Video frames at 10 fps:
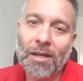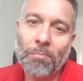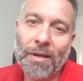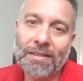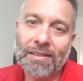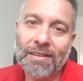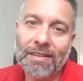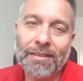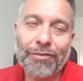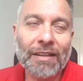But
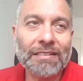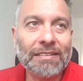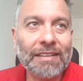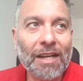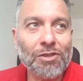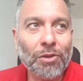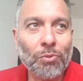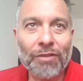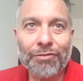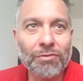the fact that they actually
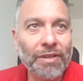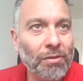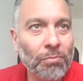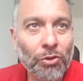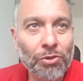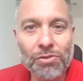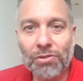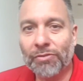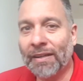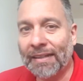went from David Moyes
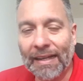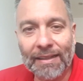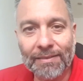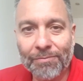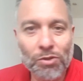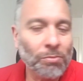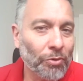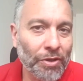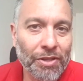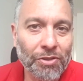to Van Gaal to
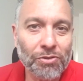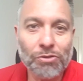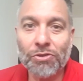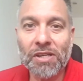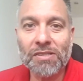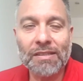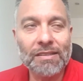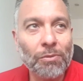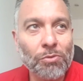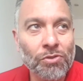Mourinho suggests that
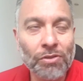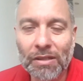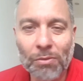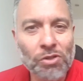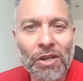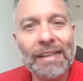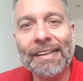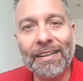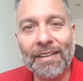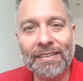there wasn't a
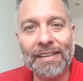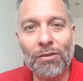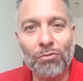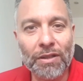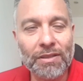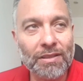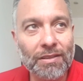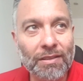clear idea of what